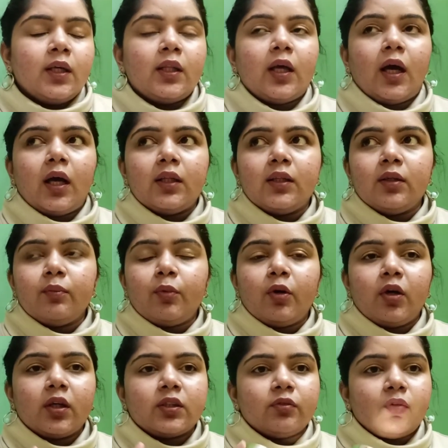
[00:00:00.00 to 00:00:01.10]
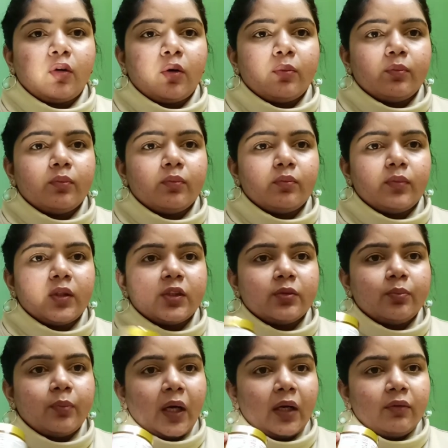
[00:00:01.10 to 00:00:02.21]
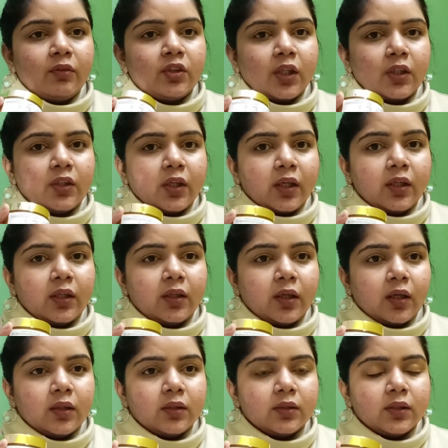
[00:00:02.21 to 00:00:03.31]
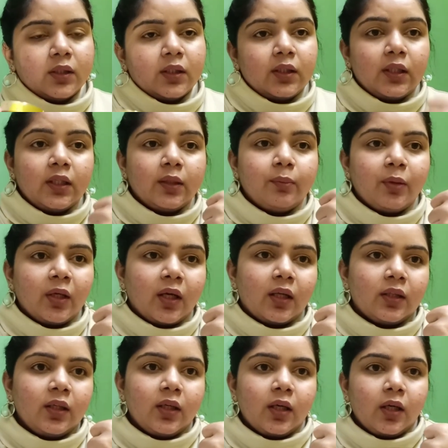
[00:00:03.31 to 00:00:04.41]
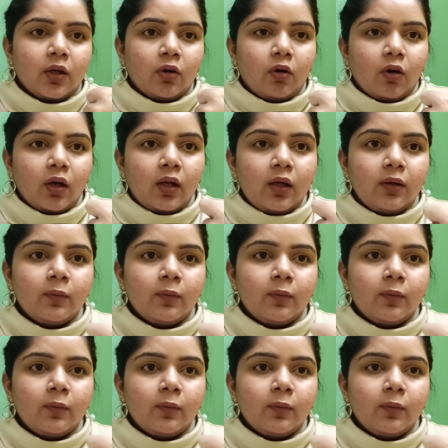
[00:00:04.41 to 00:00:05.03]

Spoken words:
The other products from this brand which I tried are their Neeli Bringadi hair oil.